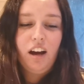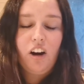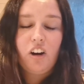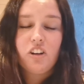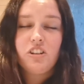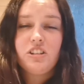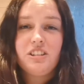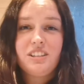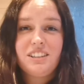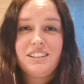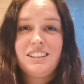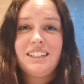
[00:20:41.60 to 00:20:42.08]

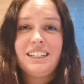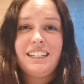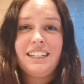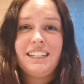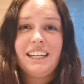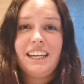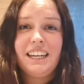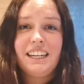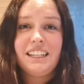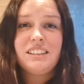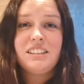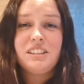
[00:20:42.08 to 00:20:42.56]
honestly
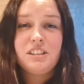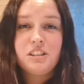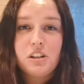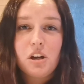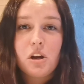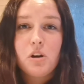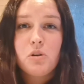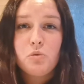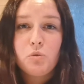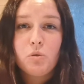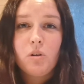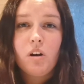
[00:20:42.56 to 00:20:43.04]
it is
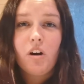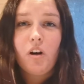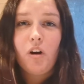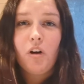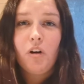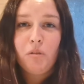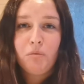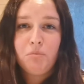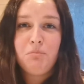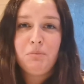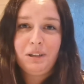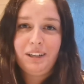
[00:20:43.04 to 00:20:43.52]
so
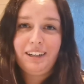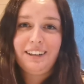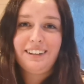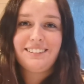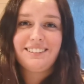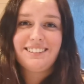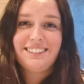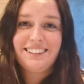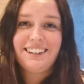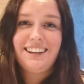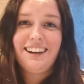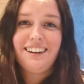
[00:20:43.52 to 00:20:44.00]

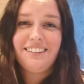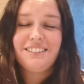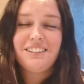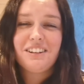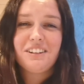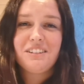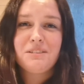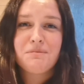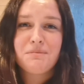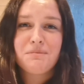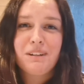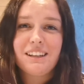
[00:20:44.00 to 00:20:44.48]
humbling to get
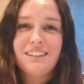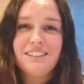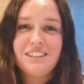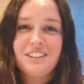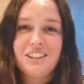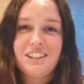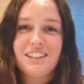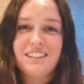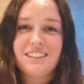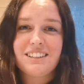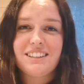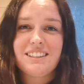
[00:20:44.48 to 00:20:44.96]
those
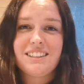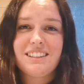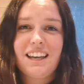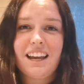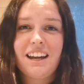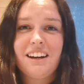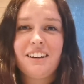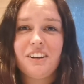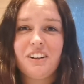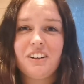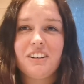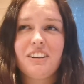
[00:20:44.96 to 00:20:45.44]
messages and
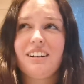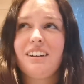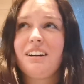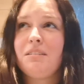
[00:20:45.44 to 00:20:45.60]
say like